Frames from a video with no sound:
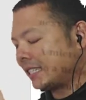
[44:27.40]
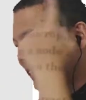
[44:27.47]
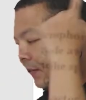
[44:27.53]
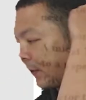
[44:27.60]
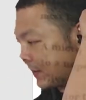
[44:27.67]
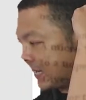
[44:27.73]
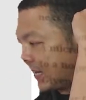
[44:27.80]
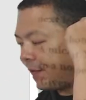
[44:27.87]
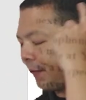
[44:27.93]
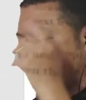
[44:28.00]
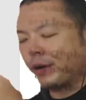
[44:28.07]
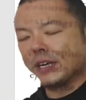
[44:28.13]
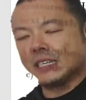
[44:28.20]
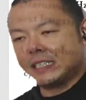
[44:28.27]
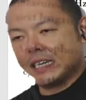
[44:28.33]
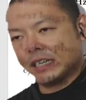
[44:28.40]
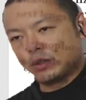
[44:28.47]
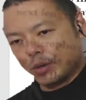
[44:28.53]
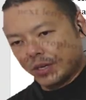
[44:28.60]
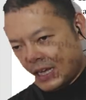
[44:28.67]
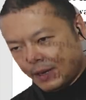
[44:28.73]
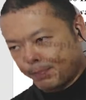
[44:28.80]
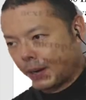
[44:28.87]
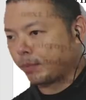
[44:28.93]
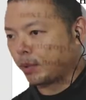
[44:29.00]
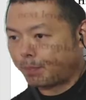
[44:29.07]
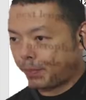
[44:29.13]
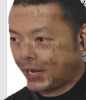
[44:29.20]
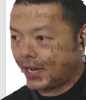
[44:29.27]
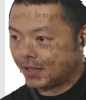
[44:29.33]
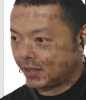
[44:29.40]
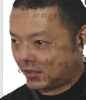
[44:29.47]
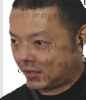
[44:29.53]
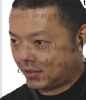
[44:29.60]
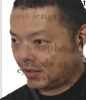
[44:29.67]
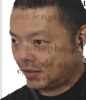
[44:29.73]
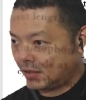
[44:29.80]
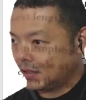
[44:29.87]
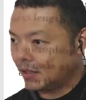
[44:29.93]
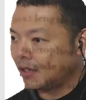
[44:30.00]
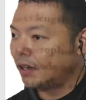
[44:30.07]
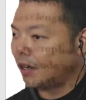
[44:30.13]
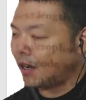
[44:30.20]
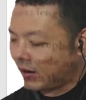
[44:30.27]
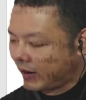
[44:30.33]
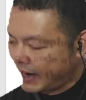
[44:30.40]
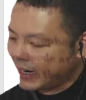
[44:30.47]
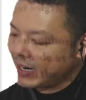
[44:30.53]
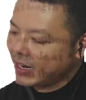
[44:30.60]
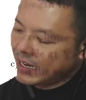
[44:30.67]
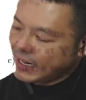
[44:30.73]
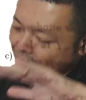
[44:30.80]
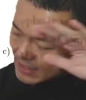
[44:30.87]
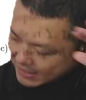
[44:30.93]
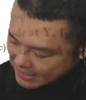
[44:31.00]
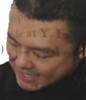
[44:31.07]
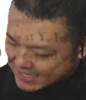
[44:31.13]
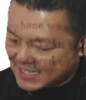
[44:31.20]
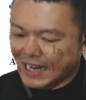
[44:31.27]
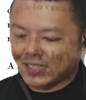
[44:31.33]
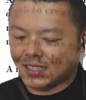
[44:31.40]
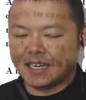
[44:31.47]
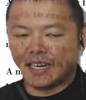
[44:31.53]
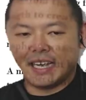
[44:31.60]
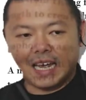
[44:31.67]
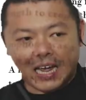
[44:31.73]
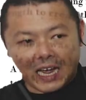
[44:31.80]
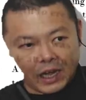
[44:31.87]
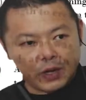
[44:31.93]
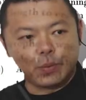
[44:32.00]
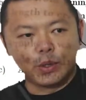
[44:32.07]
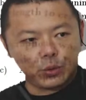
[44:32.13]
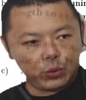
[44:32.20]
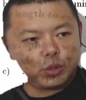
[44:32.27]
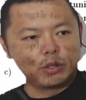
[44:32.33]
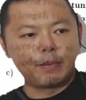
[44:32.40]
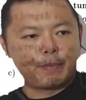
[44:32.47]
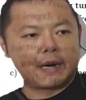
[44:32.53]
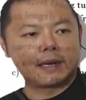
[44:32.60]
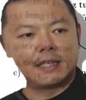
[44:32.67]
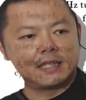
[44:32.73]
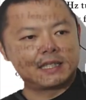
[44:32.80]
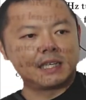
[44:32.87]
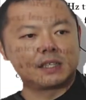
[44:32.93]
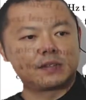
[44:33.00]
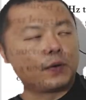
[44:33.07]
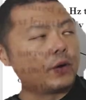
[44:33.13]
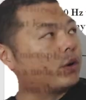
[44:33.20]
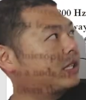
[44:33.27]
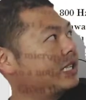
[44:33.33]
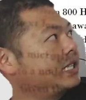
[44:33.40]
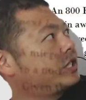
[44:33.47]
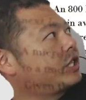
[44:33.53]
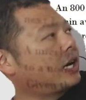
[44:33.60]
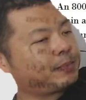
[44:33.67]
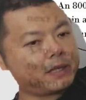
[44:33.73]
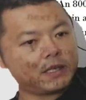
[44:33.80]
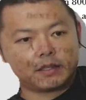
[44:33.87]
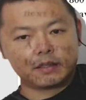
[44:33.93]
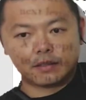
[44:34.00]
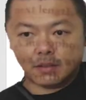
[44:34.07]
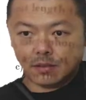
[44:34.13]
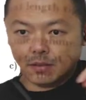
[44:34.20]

for C4 is just to keep up the pace. All right. This Saturday, I will do the practices for these chapters.